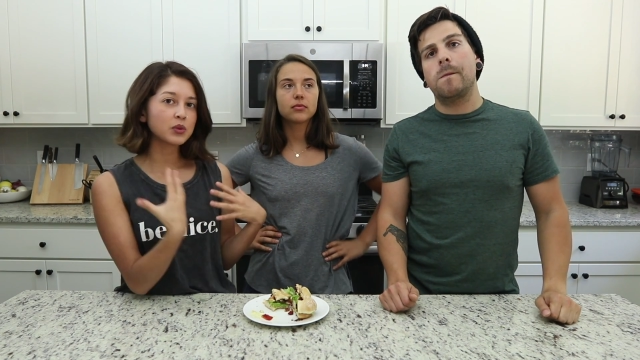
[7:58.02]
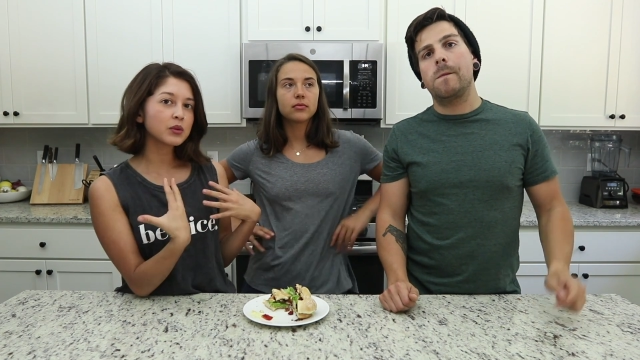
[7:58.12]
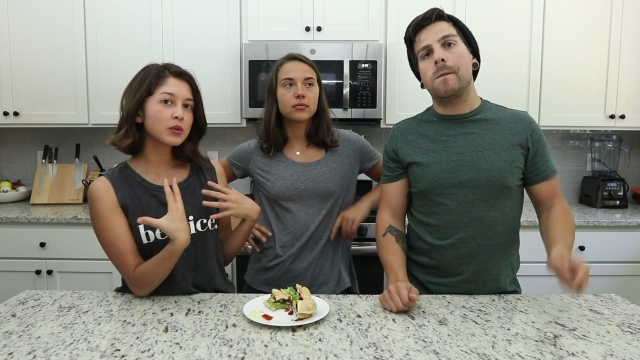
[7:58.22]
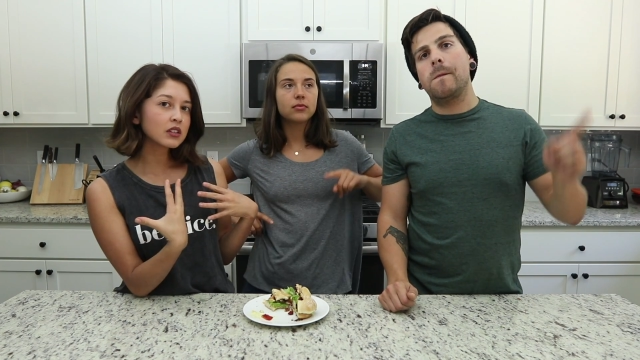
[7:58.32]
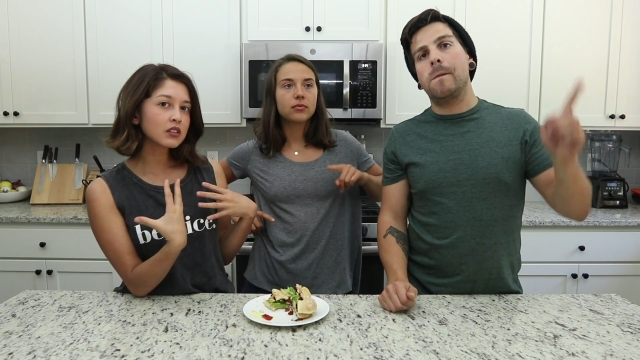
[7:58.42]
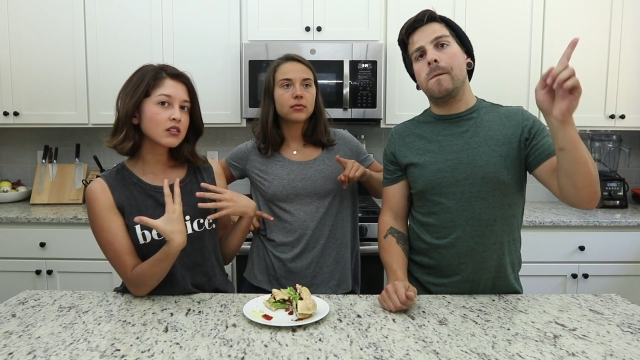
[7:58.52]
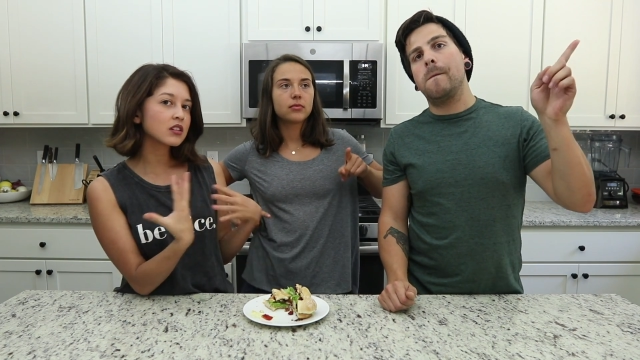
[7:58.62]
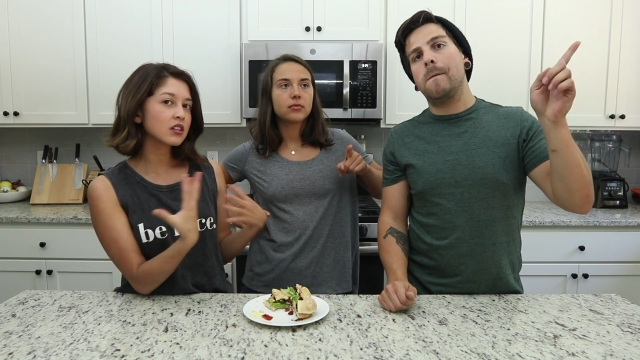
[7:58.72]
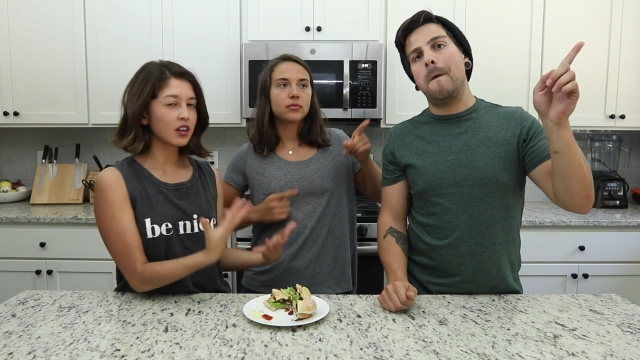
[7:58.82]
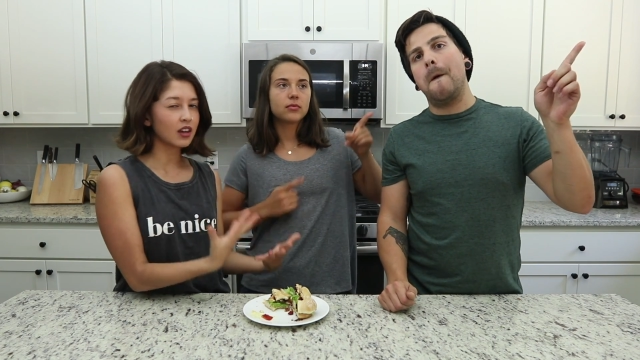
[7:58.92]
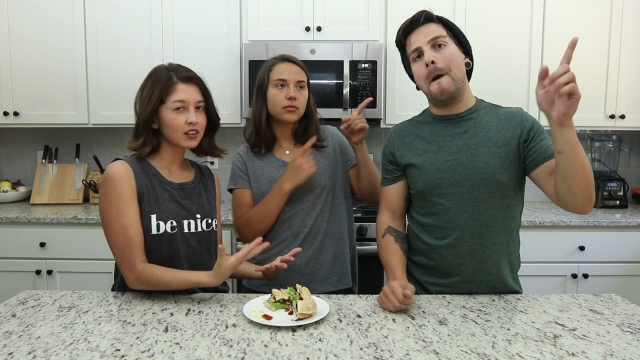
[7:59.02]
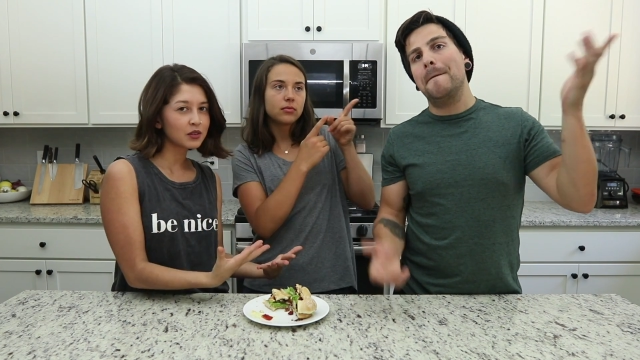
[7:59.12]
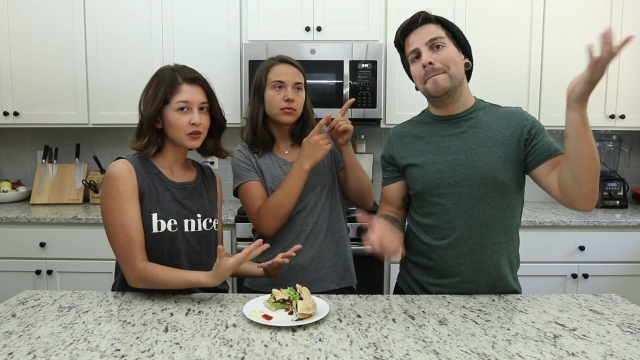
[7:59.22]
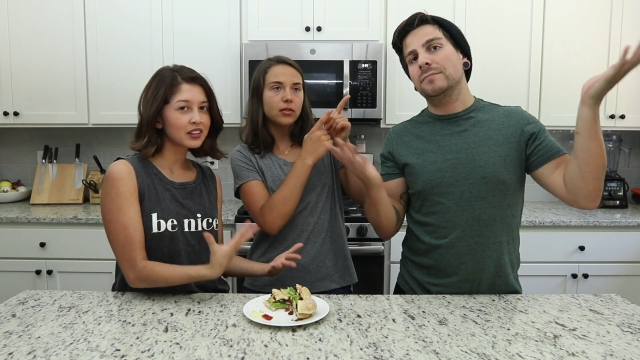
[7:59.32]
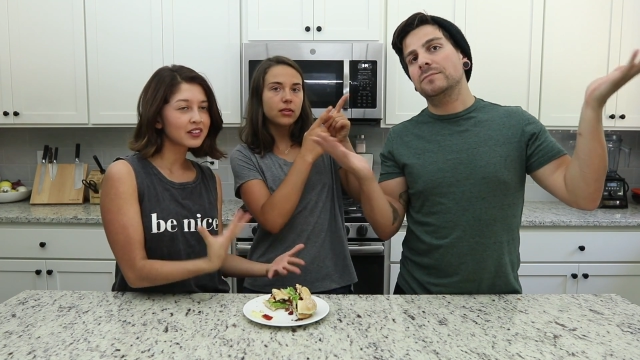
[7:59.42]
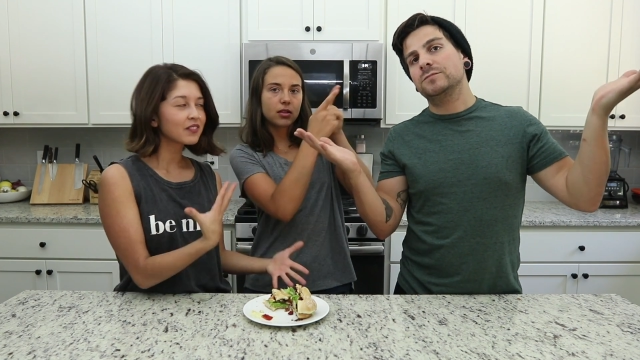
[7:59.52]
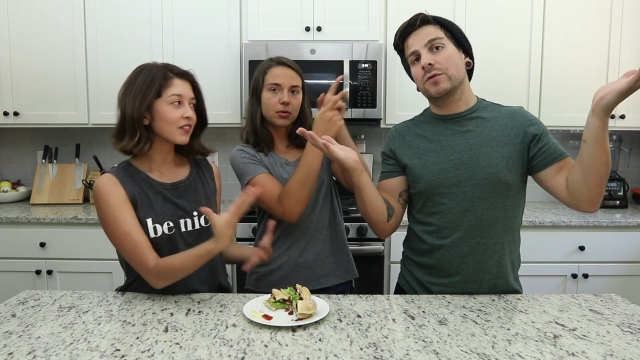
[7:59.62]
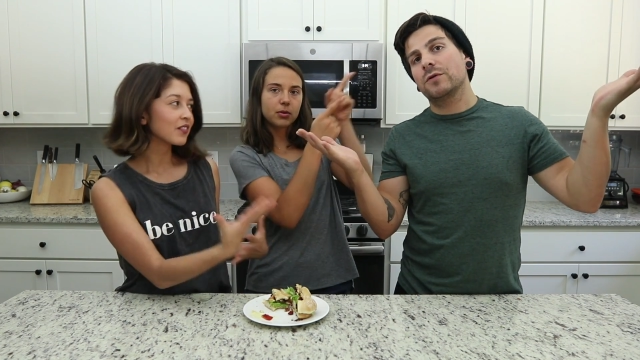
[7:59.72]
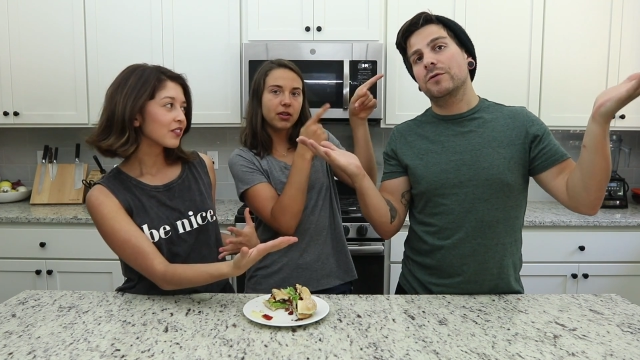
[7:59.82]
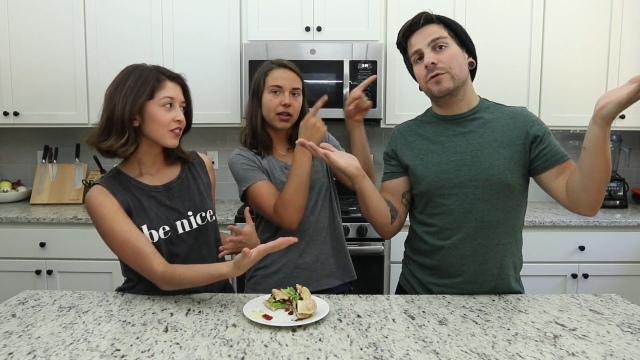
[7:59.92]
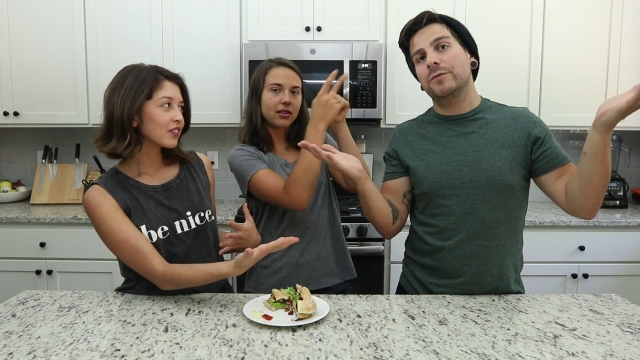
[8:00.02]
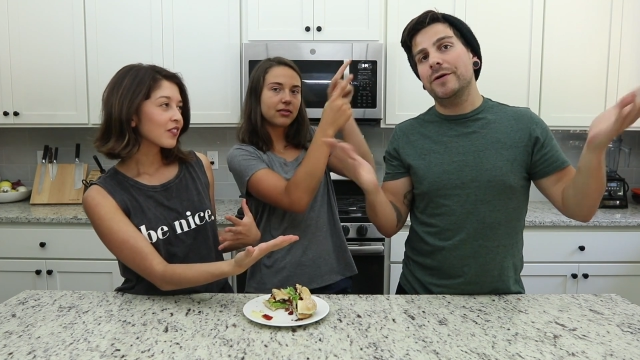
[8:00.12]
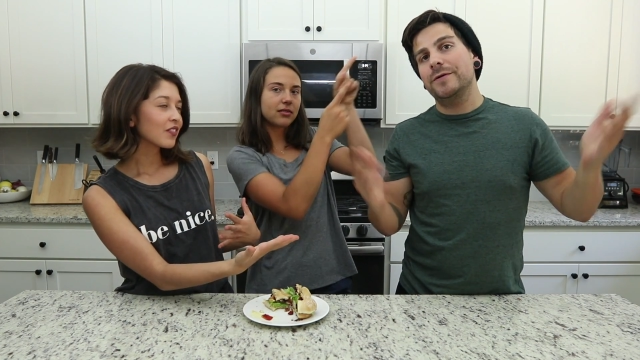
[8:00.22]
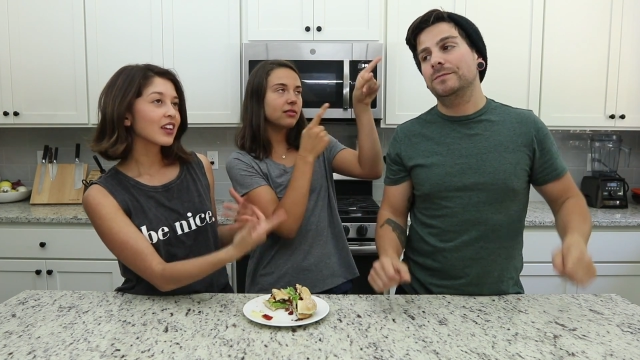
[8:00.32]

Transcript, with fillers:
Speaker 1: we win? Did Caitlin win? It's this one, right? We won.